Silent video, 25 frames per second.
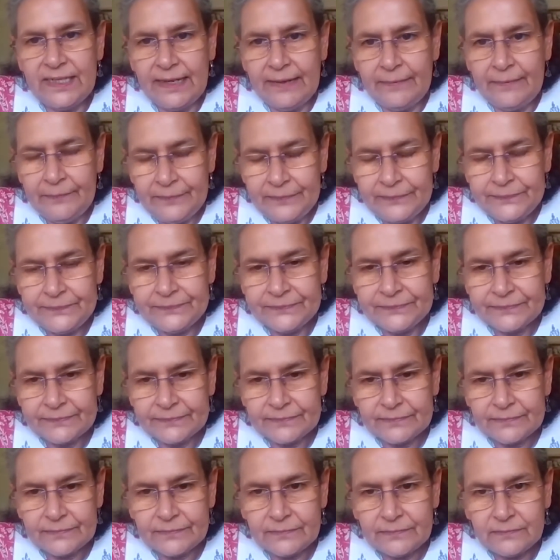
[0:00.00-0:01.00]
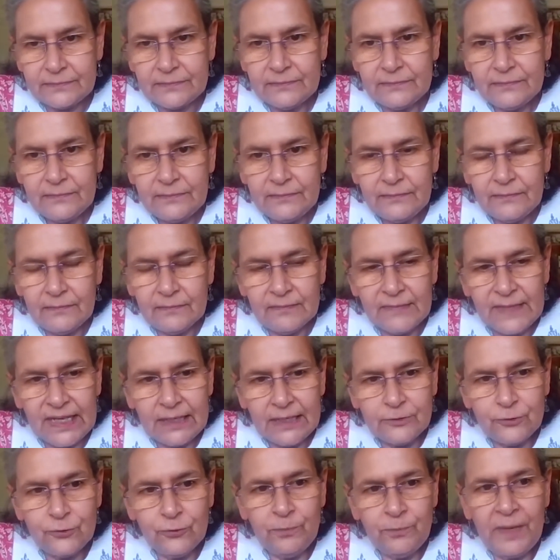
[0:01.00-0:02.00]
them
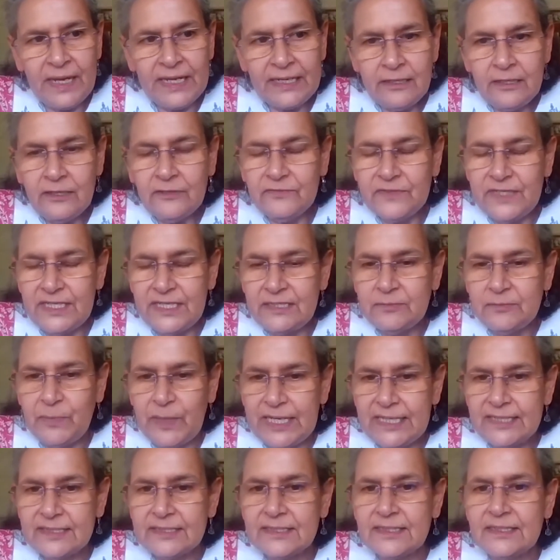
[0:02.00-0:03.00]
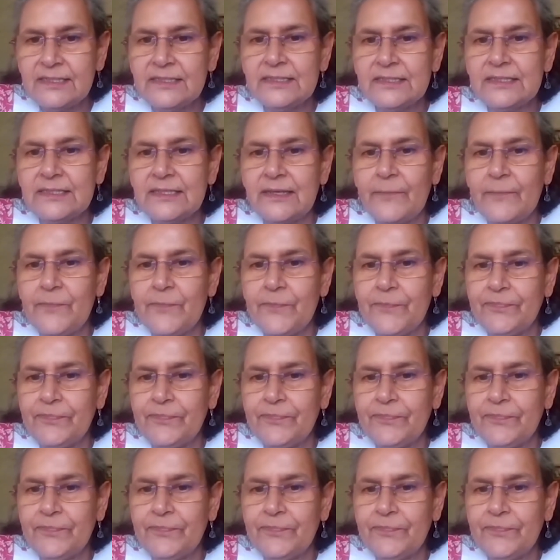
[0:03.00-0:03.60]
to many of these places.